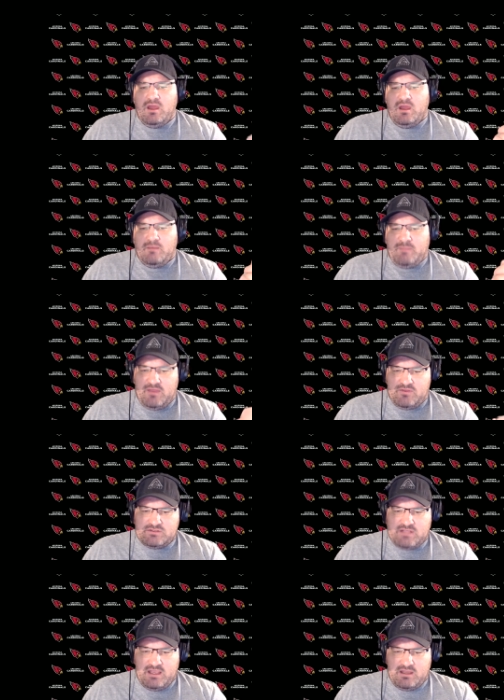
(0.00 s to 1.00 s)

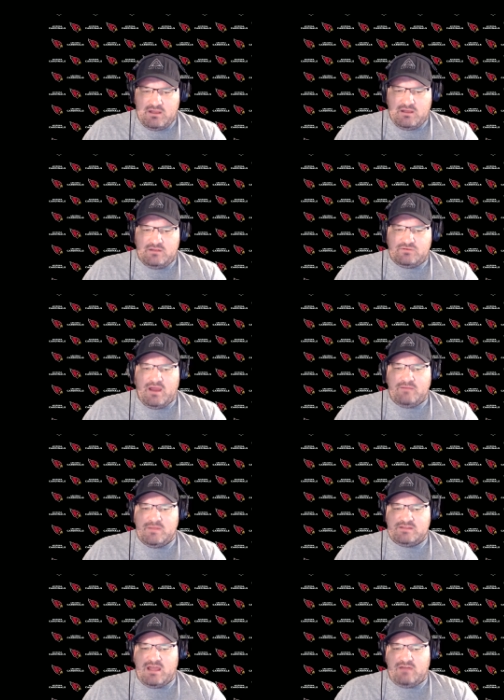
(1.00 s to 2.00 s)
Panthers take a drive,
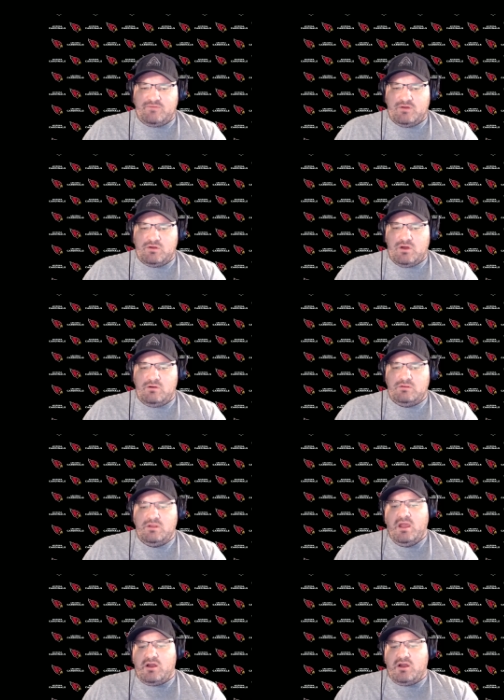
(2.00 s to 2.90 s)
miss that field goal.